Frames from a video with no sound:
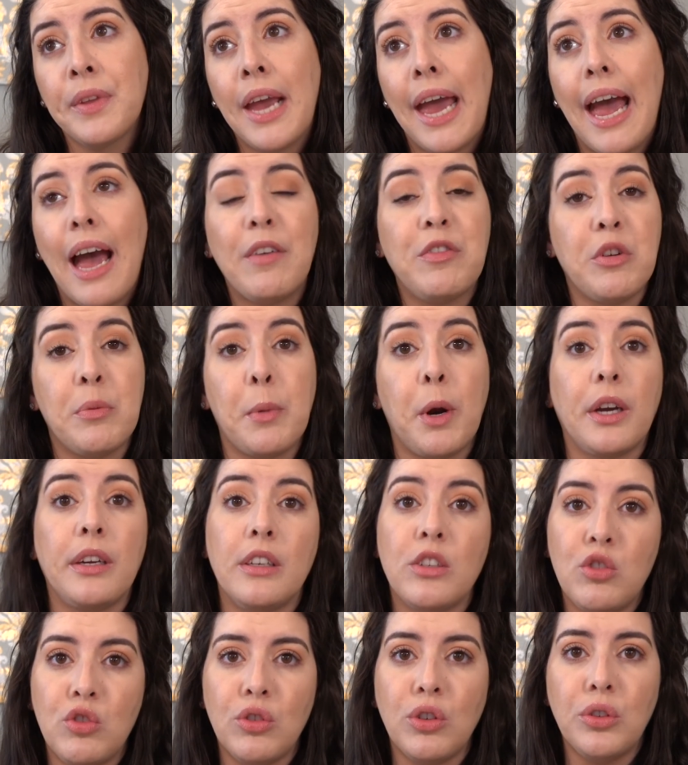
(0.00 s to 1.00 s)

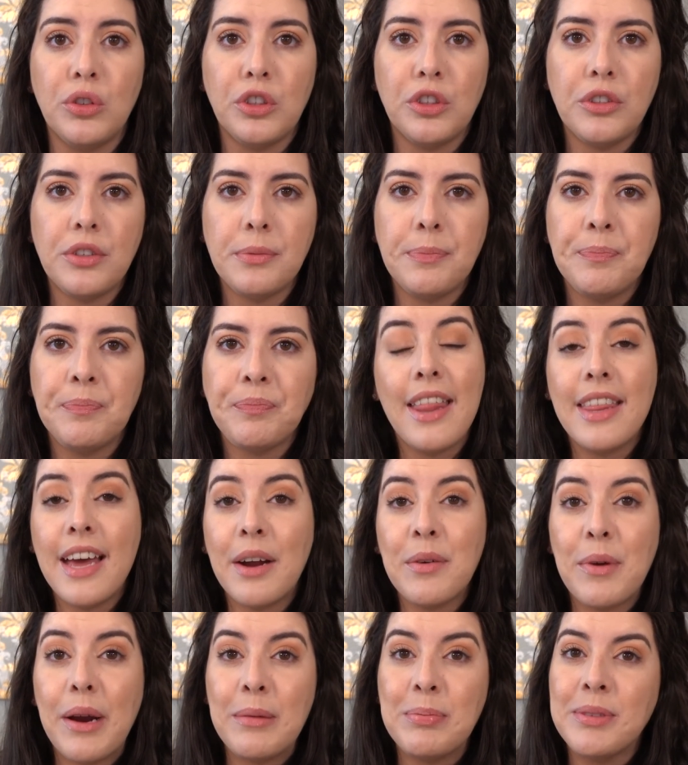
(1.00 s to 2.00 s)
aftermarket strollers. And
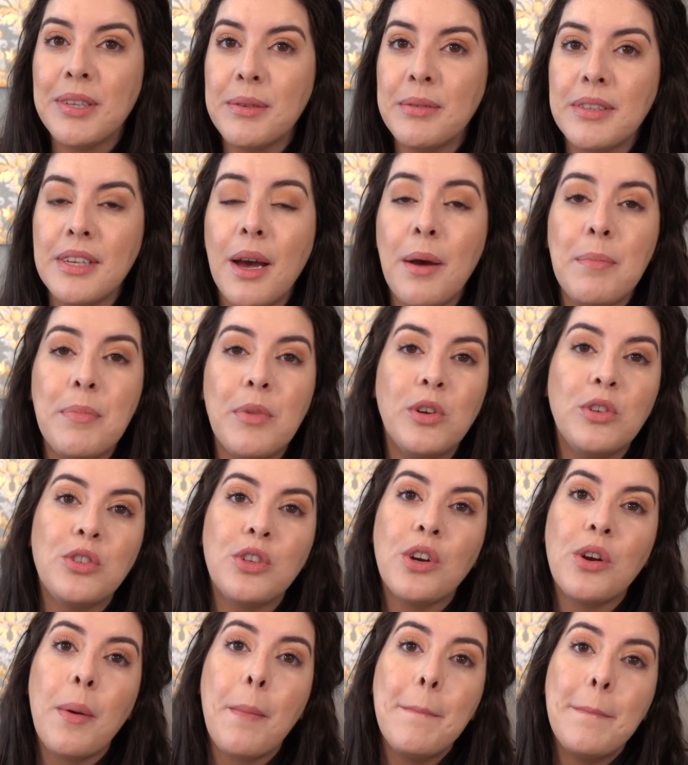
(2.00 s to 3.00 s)
that wraps us up. Those
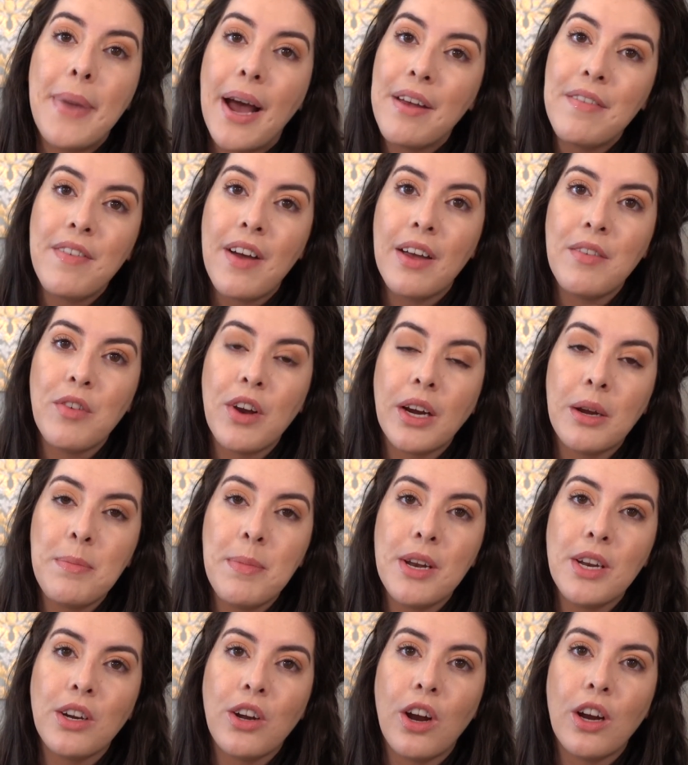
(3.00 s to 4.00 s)
are my 5
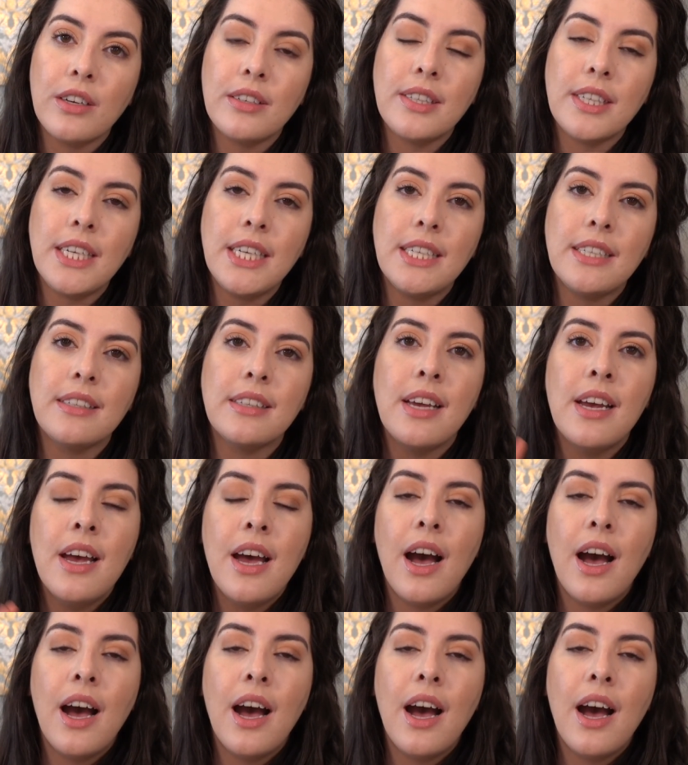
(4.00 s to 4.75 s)
recommended car seats.